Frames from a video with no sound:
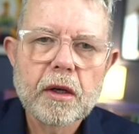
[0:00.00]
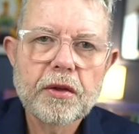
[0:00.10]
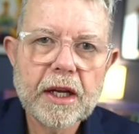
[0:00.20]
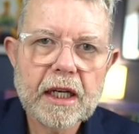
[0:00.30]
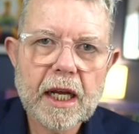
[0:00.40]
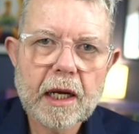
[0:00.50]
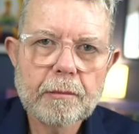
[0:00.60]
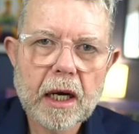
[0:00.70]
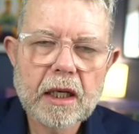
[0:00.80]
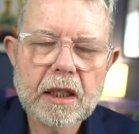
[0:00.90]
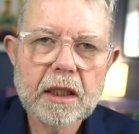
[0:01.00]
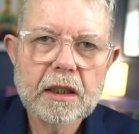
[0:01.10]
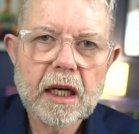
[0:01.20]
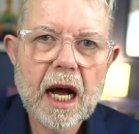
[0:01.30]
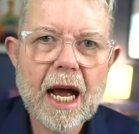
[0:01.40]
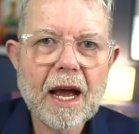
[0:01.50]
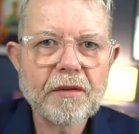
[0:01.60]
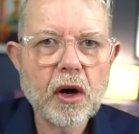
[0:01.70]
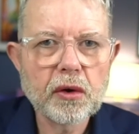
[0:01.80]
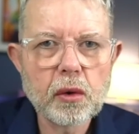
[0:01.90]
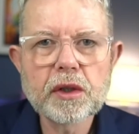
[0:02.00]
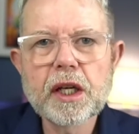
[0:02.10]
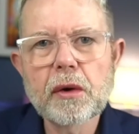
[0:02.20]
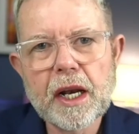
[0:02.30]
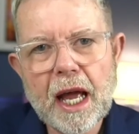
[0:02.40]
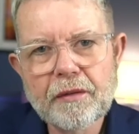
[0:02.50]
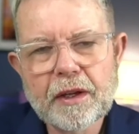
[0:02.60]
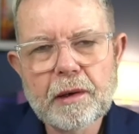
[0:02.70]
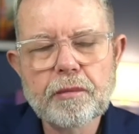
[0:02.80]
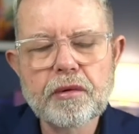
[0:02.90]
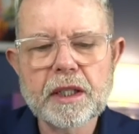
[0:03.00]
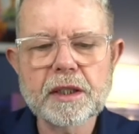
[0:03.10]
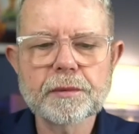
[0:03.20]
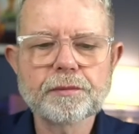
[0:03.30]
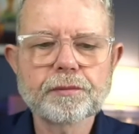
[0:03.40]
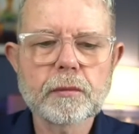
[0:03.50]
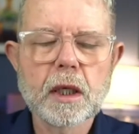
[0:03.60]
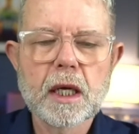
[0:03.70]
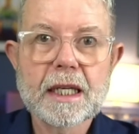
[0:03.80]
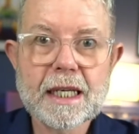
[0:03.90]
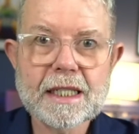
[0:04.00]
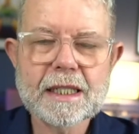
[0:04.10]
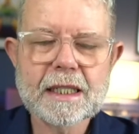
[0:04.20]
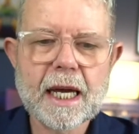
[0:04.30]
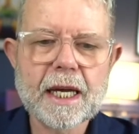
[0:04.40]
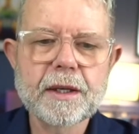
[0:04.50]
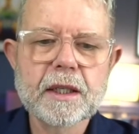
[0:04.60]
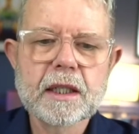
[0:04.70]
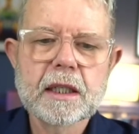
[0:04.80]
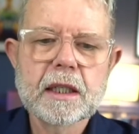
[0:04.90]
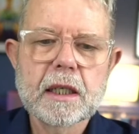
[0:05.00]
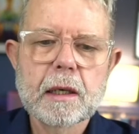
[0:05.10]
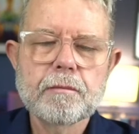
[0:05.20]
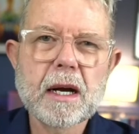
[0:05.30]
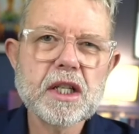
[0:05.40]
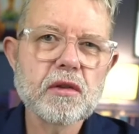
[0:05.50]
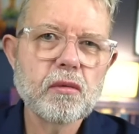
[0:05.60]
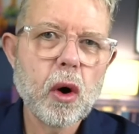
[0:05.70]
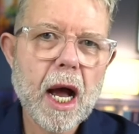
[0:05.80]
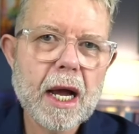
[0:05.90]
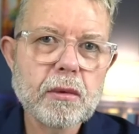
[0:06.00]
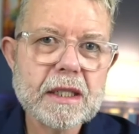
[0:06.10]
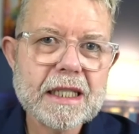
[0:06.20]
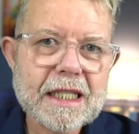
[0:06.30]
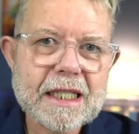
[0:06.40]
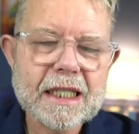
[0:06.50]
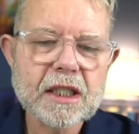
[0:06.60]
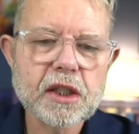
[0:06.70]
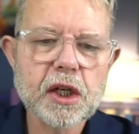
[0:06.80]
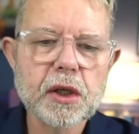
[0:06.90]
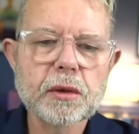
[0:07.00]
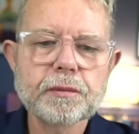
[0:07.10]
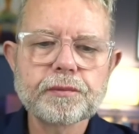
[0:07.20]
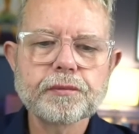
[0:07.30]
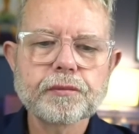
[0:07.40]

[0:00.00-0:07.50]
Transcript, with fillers: Think Like a Monk. I have it on audio and I have it in print. Yesterday, much of what I was listening to